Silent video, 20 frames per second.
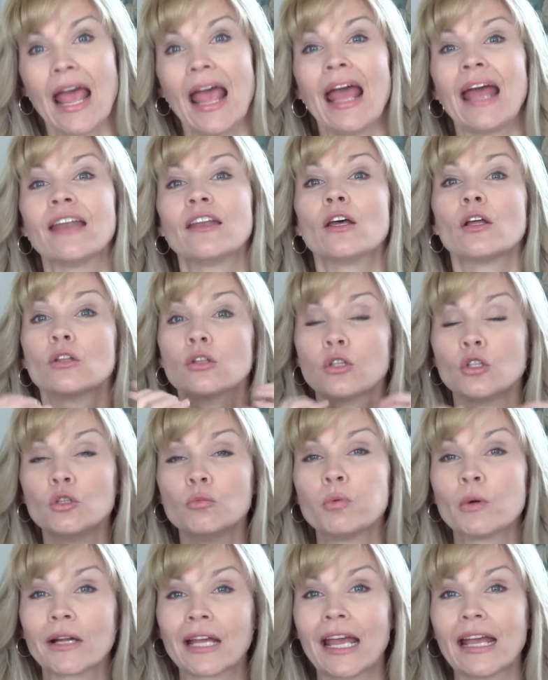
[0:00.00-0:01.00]
and
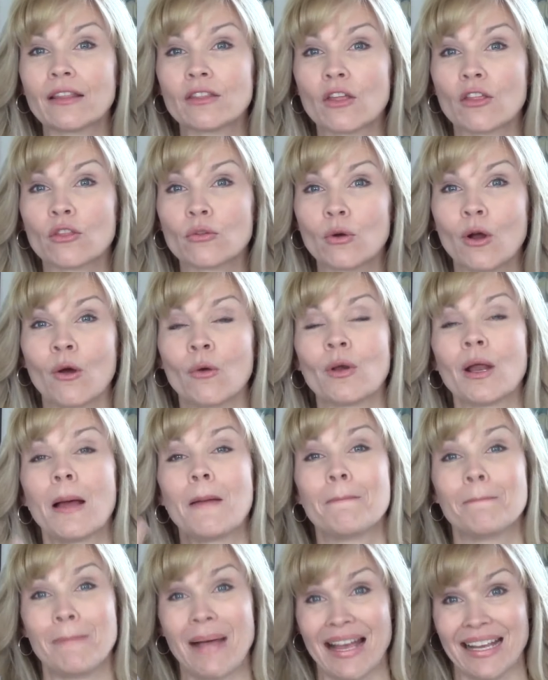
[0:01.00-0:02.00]
lubricate the throat
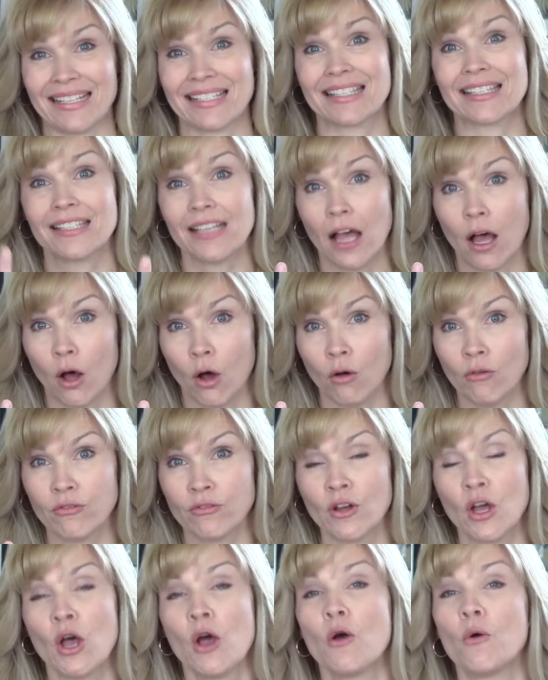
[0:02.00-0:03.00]

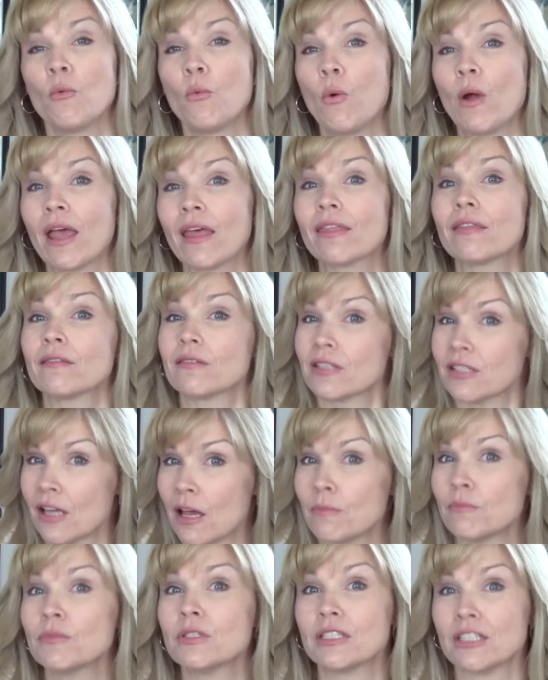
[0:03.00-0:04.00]
myself with
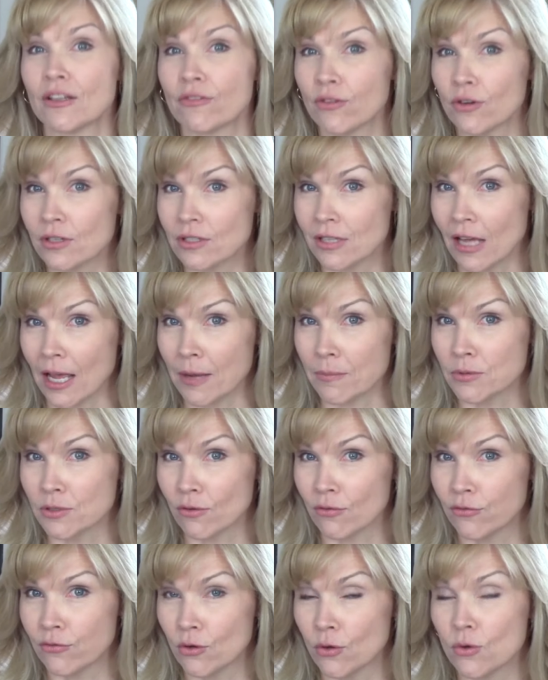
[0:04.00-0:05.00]
some different types
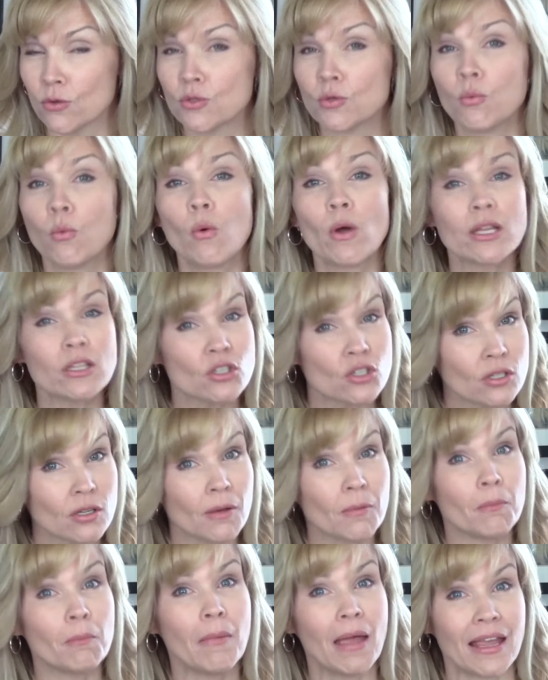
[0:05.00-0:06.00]
of foods, which
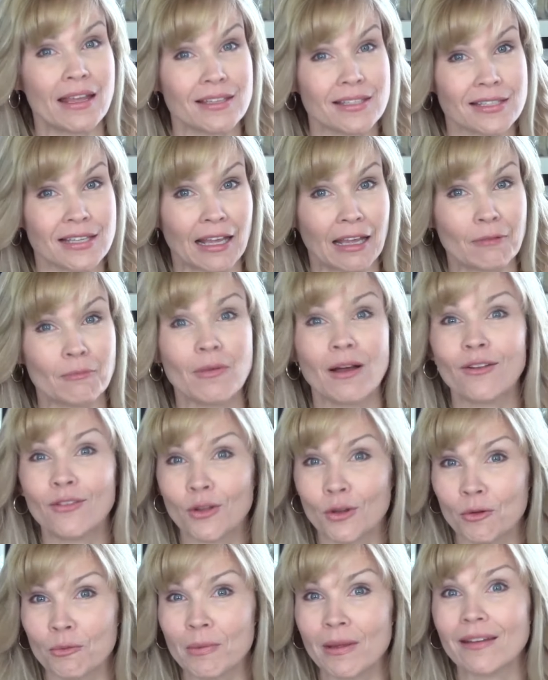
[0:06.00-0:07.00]
may seem a
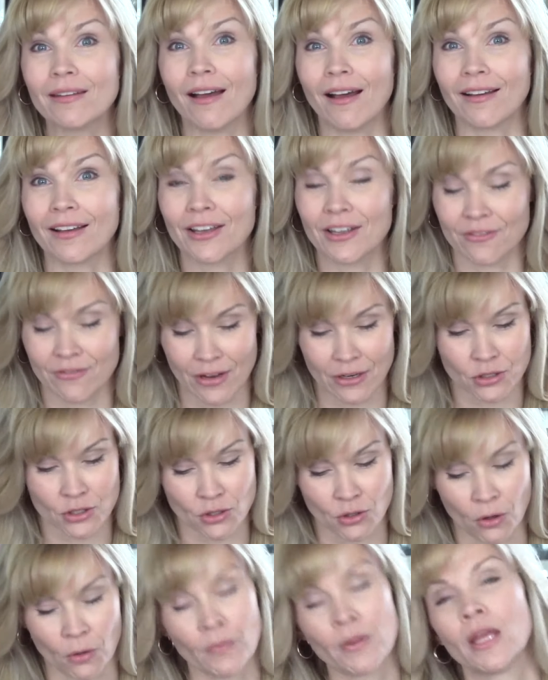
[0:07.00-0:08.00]
little bit
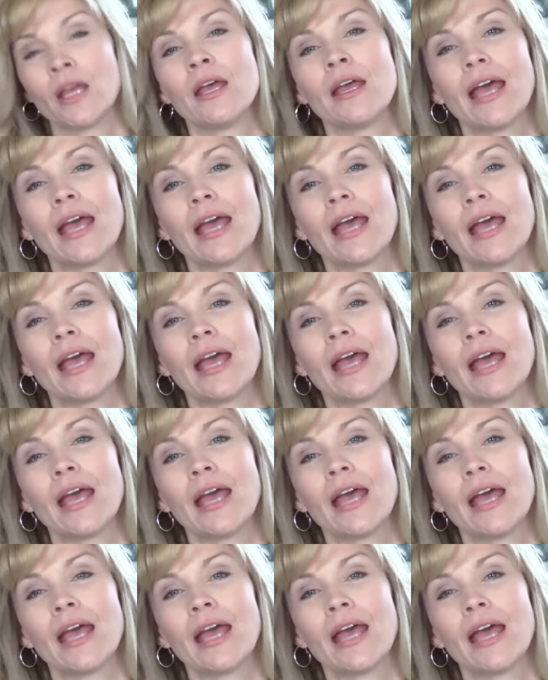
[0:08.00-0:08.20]
unconventional.